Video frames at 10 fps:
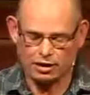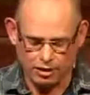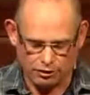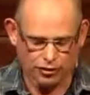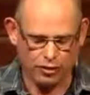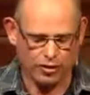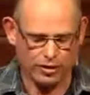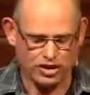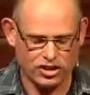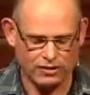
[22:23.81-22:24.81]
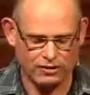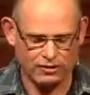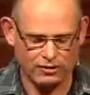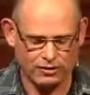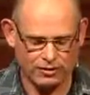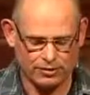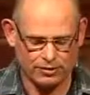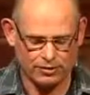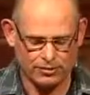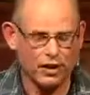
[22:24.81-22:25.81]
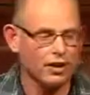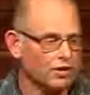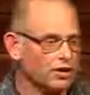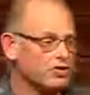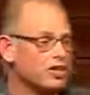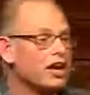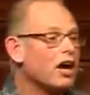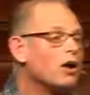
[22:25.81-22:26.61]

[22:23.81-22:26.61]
and following Jesus. This year, I